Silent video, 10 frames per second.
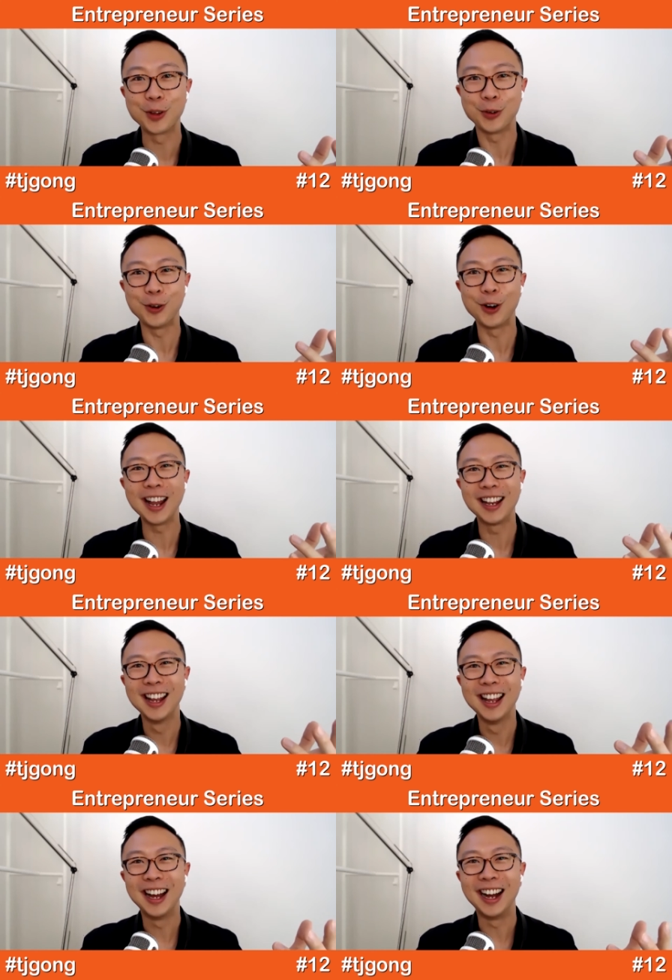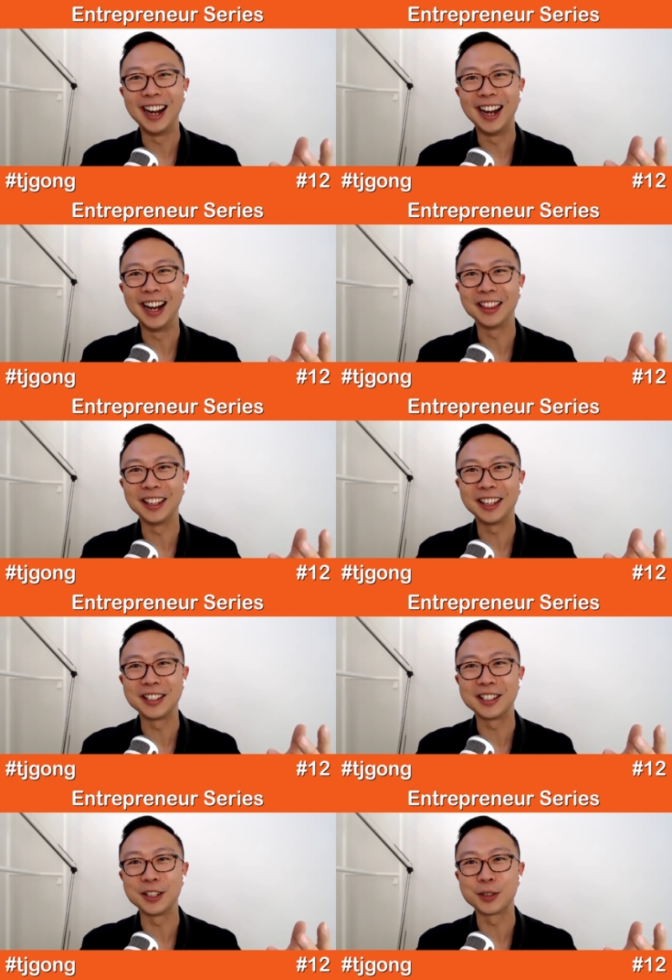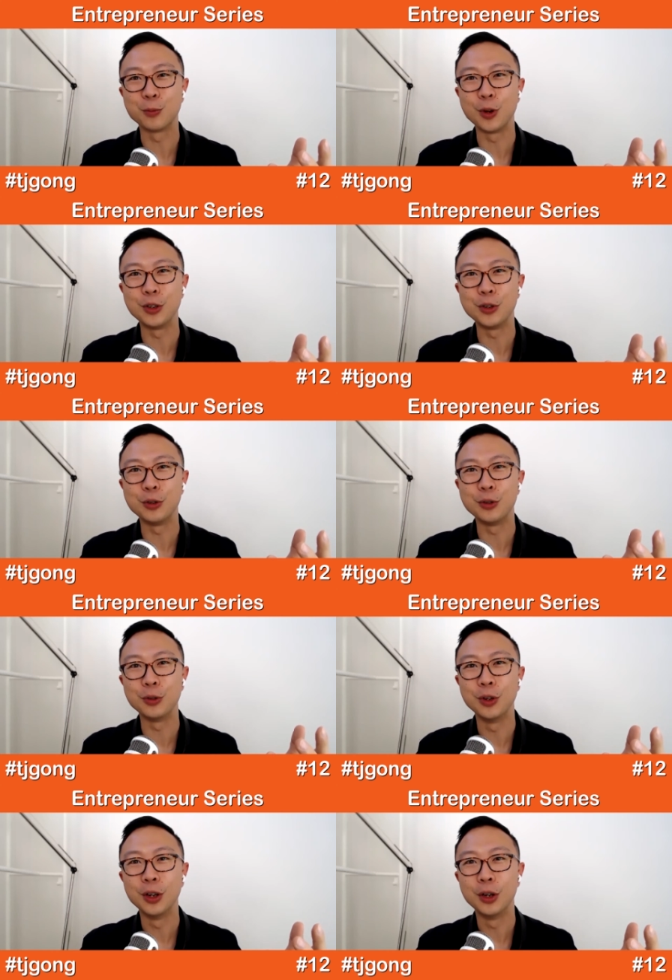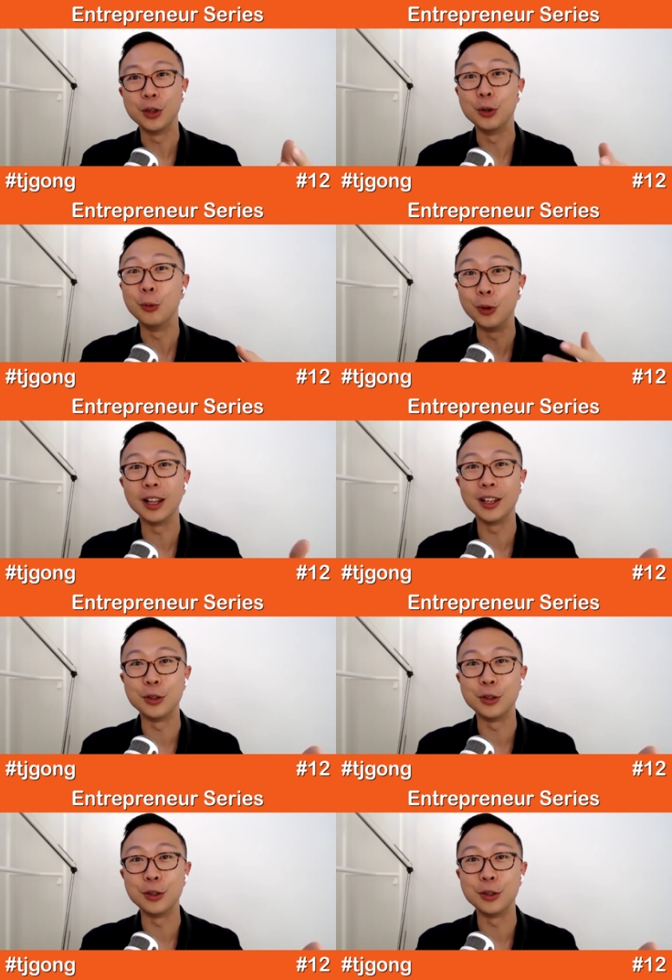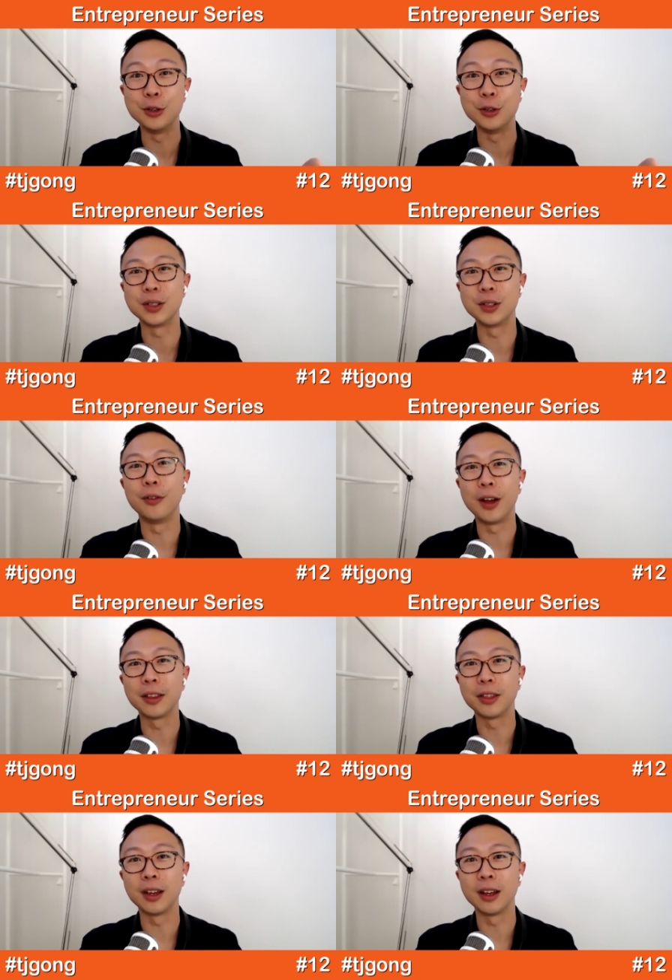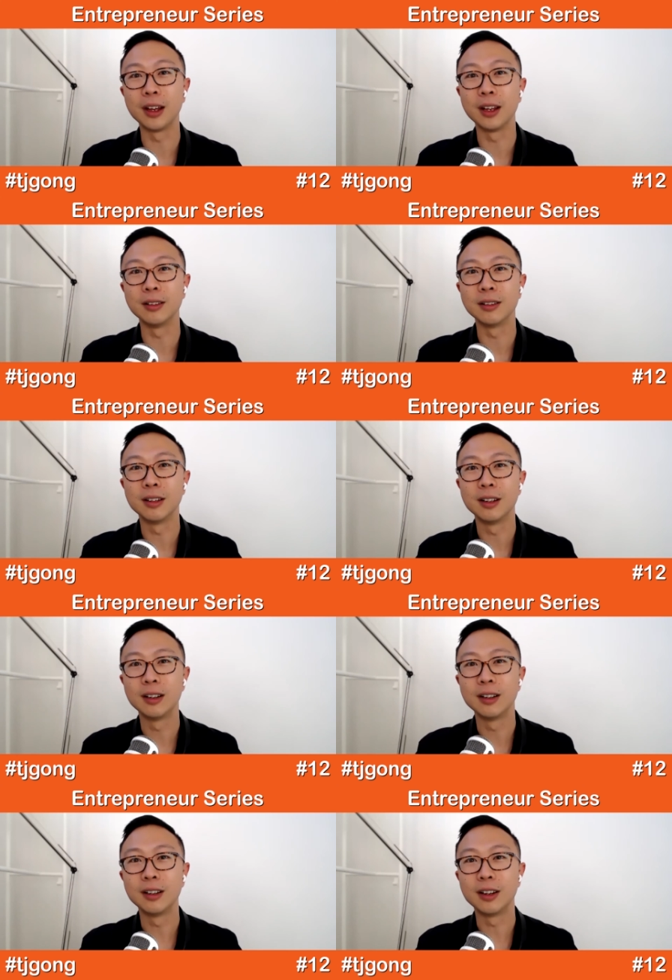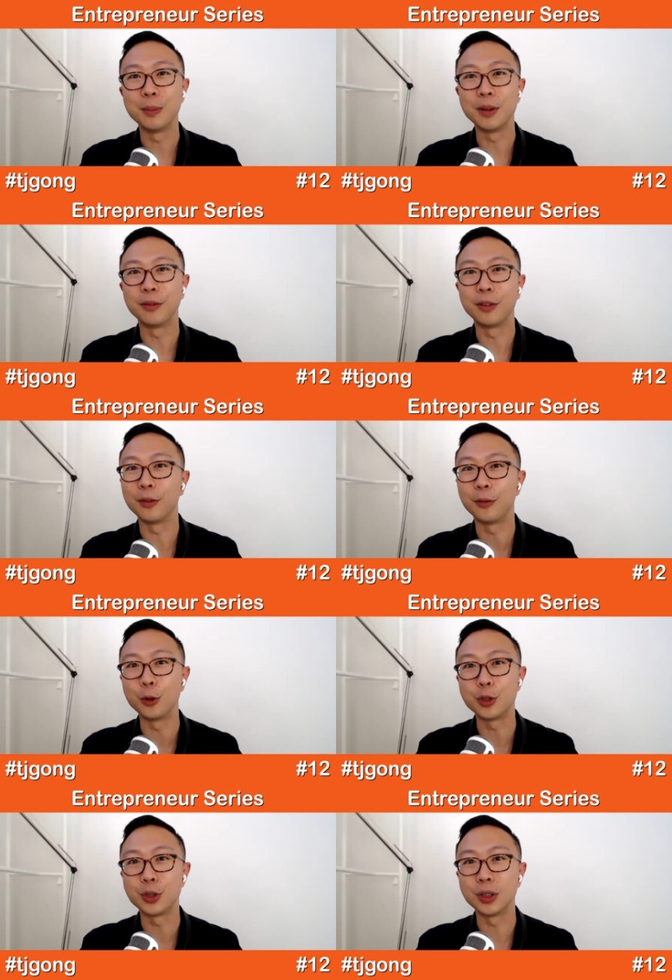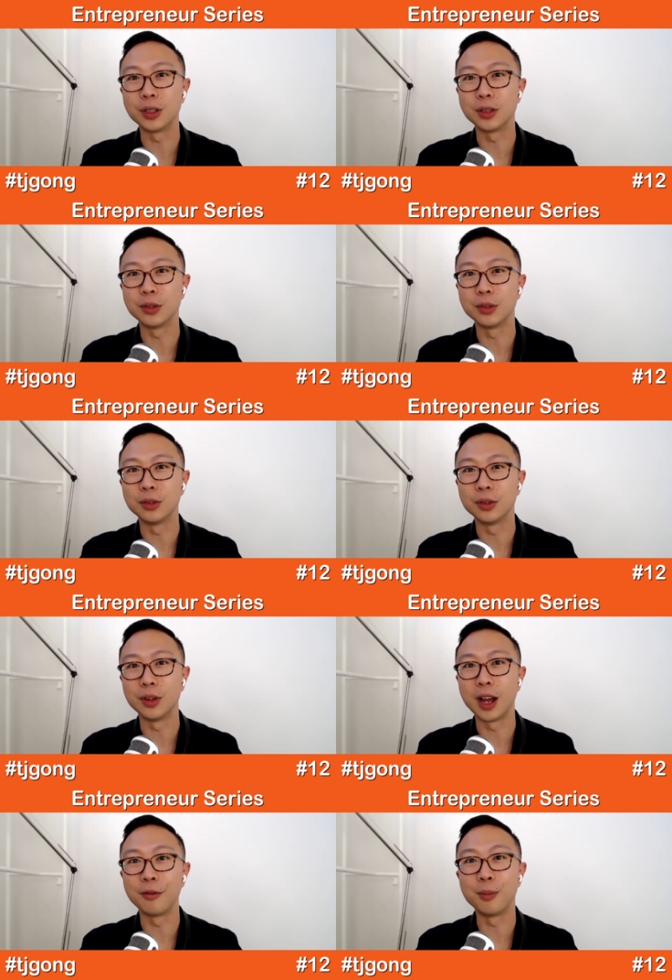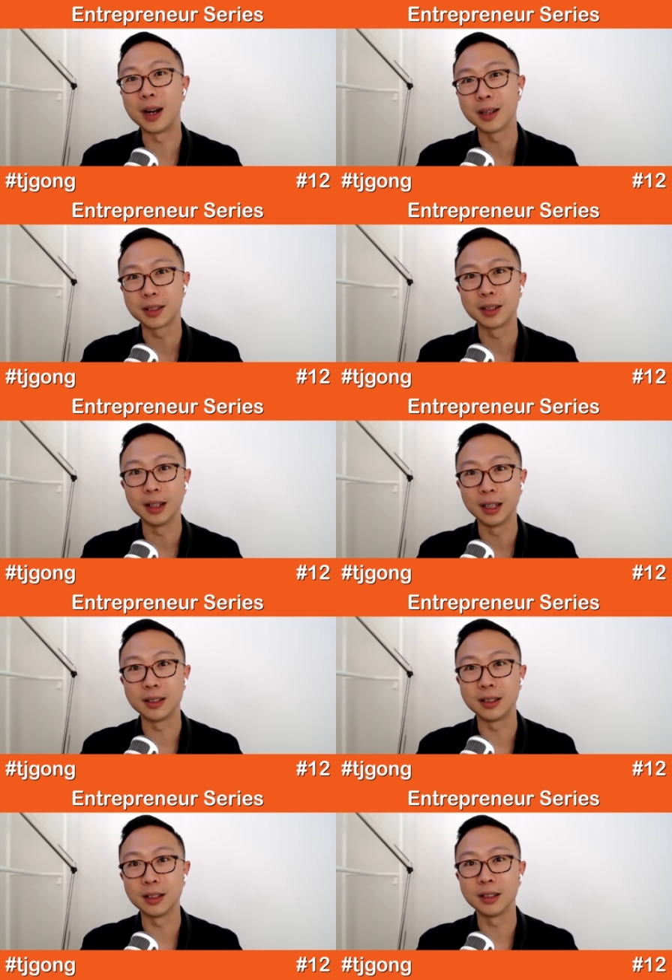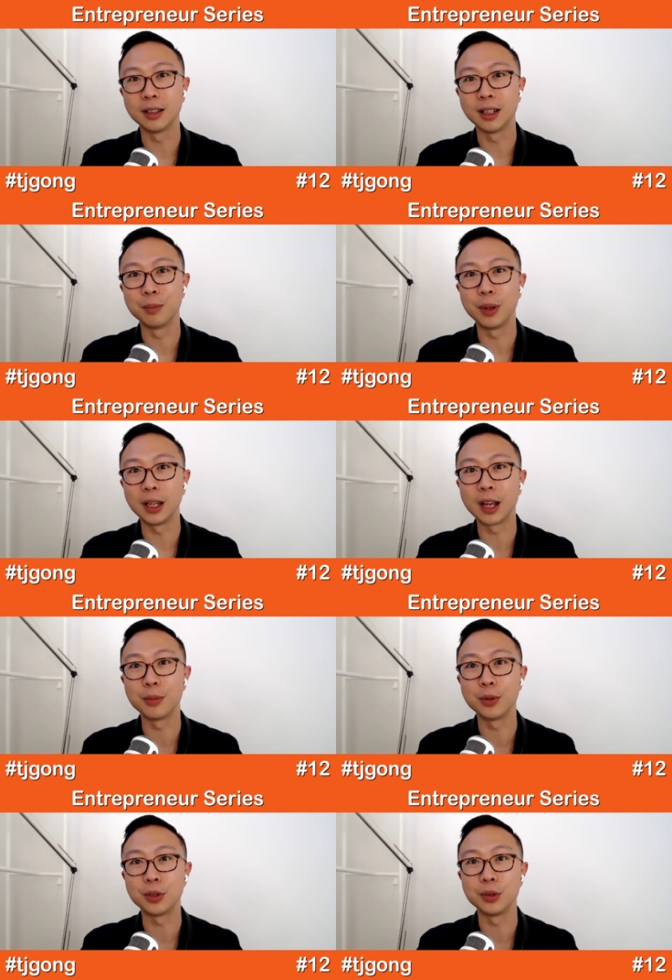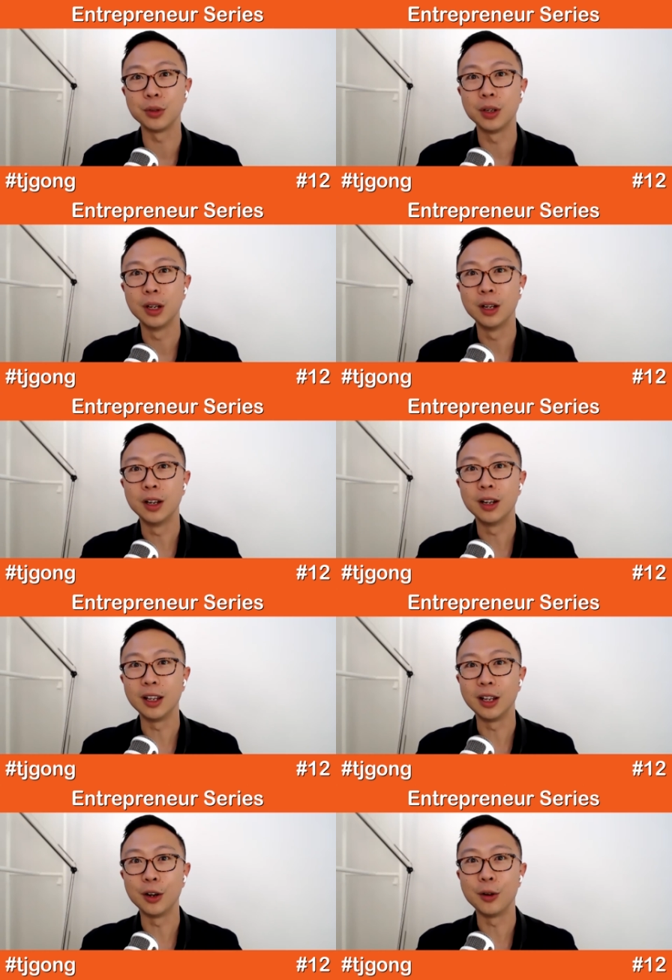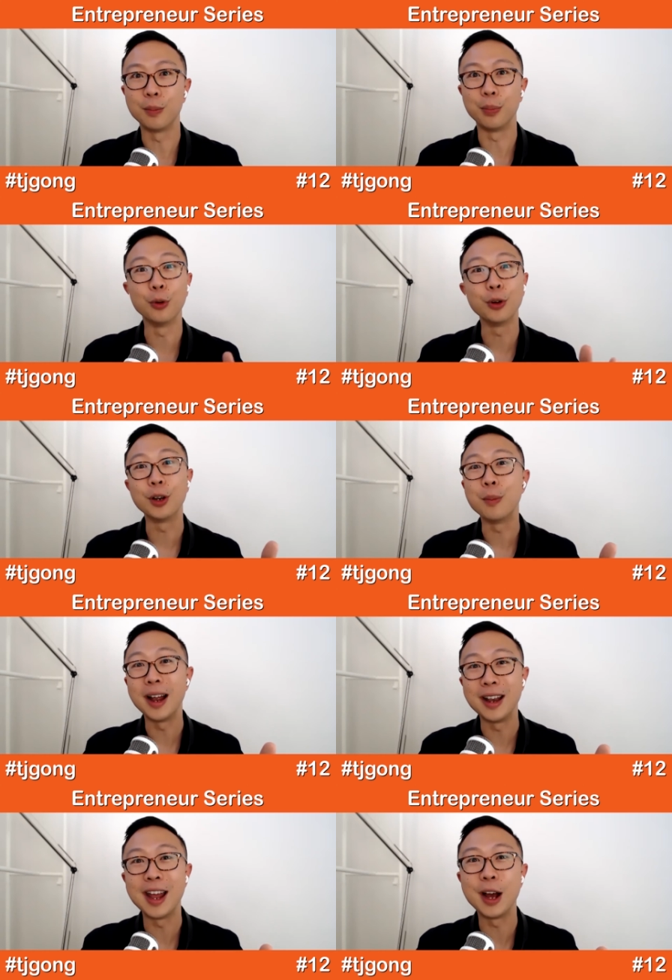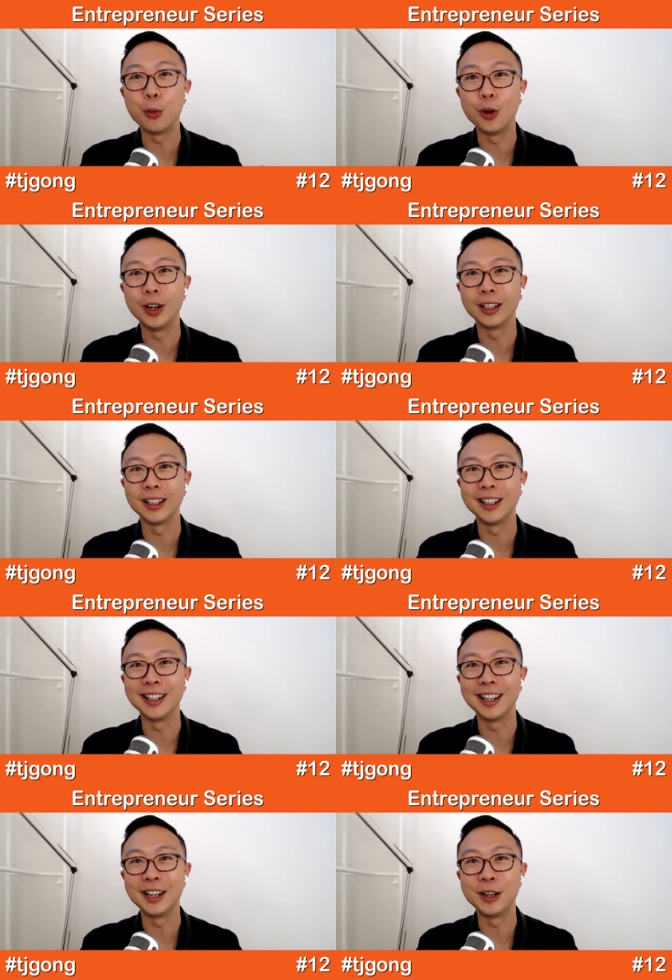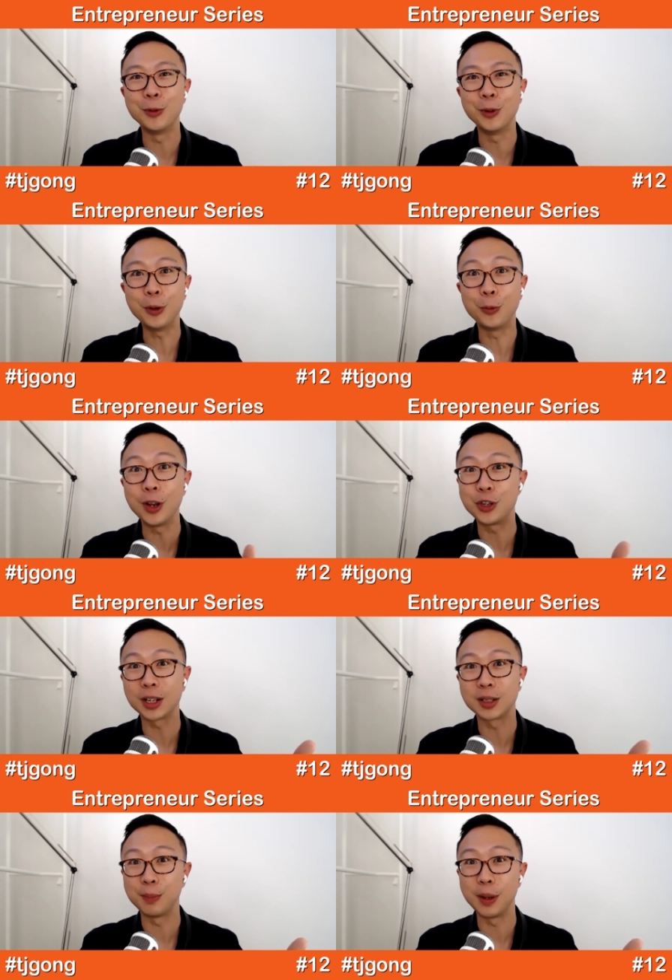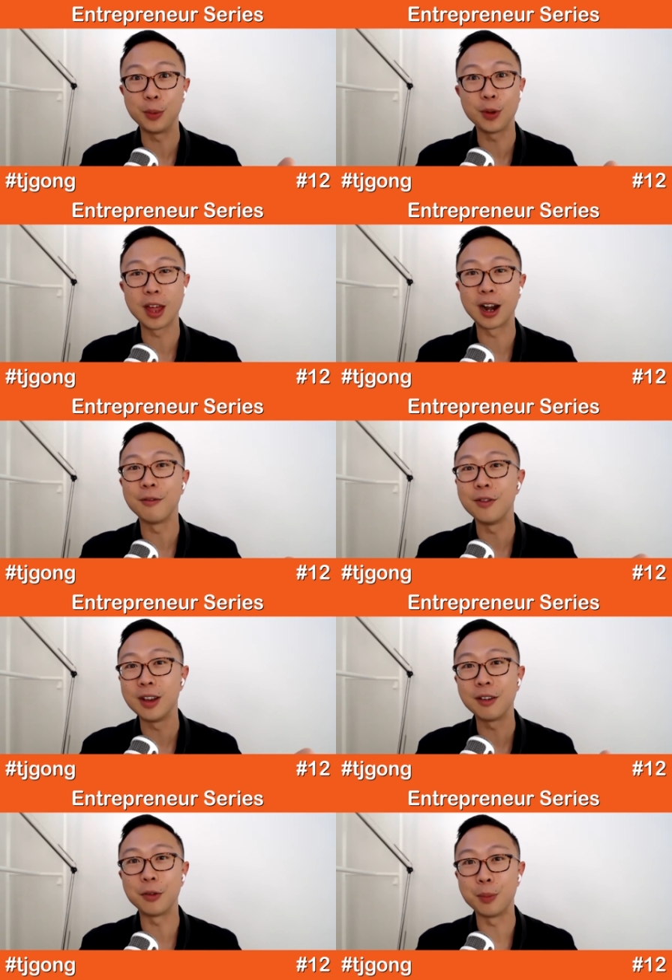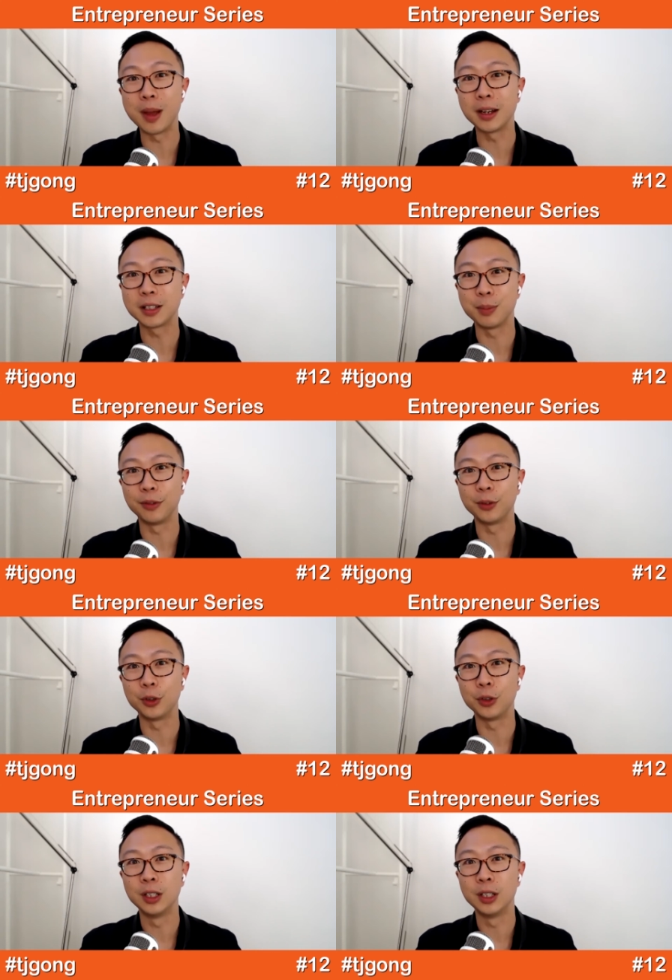right? I think it's just when you really do put yourself out there. And I've been very fortunate to have mastered LinkedIn and being able to, broaden my network and really reach out to people that I've never met before.